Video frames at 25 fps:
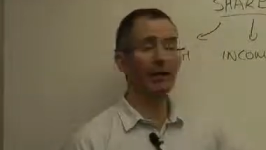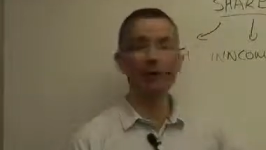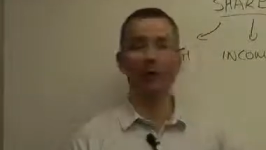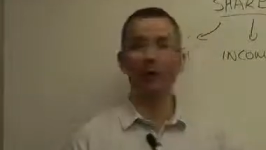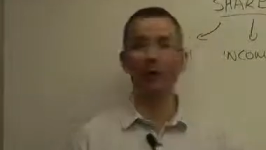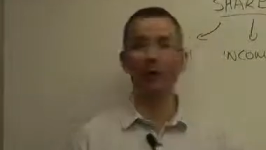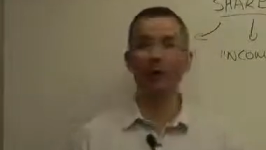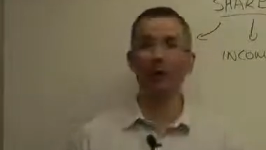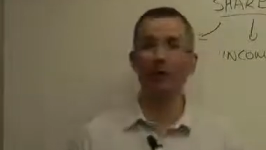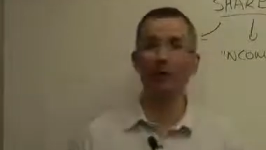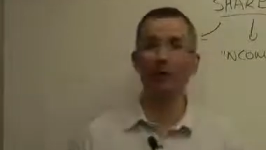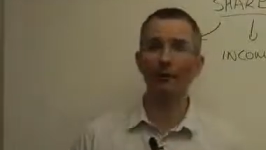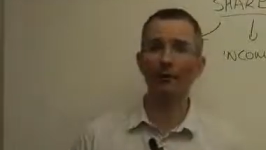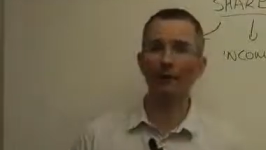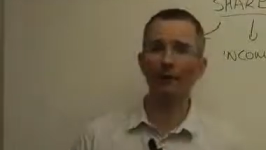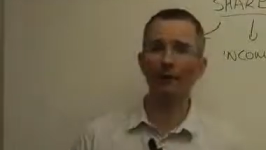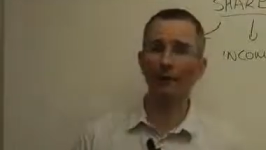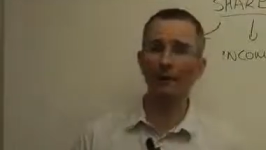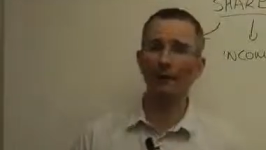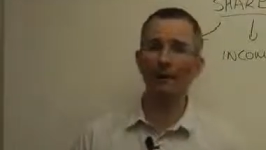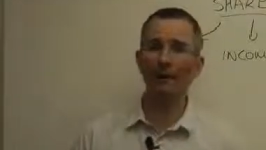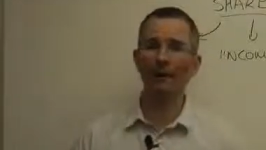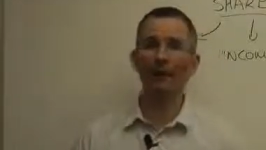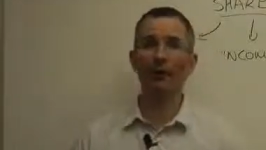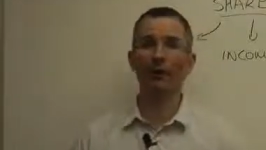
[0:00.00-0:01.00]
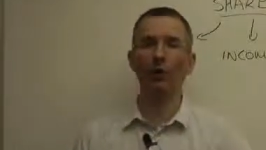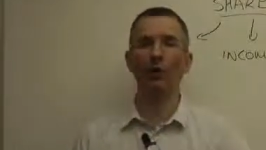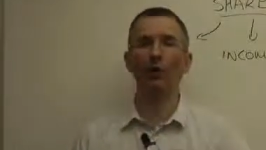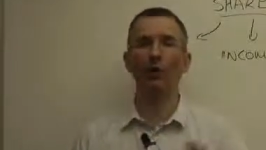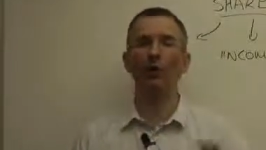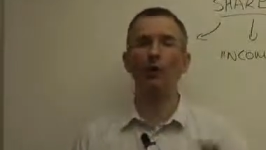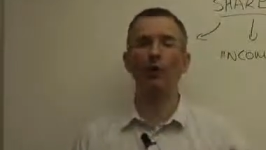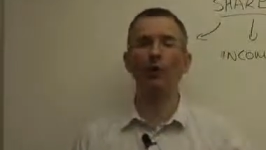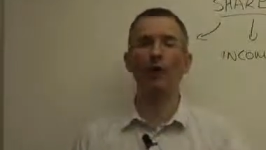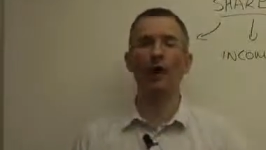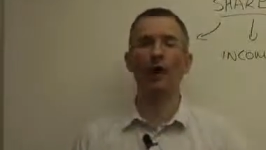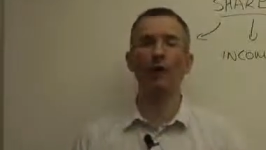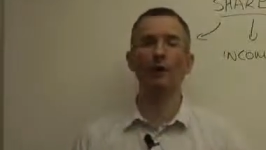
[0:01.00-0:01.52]
chocolate, depending on which
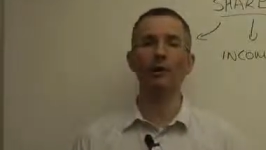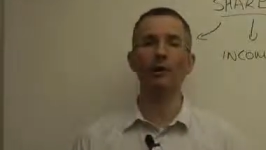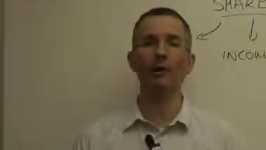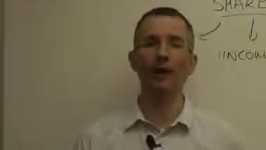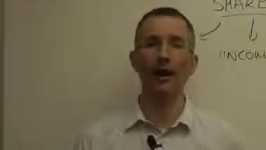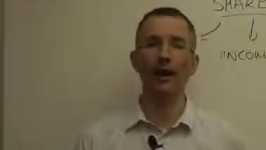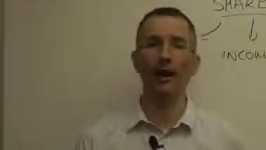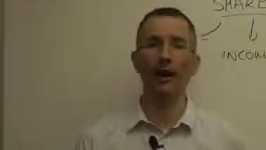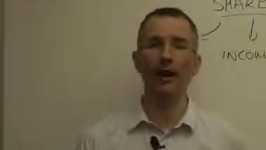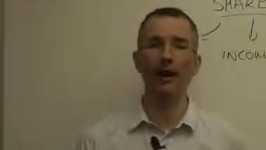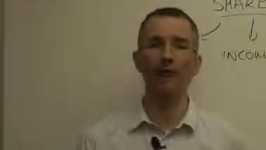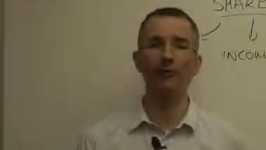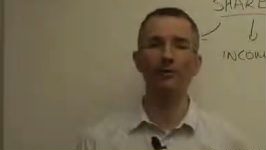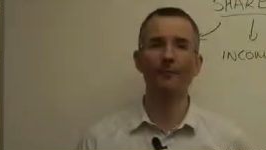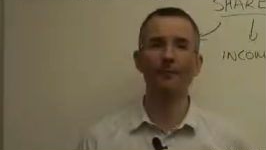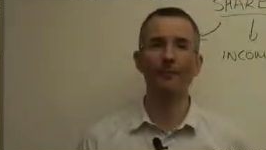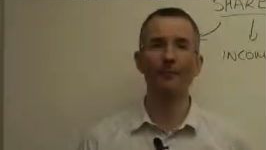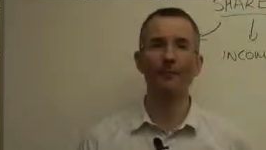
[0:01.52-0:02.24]
share you buy.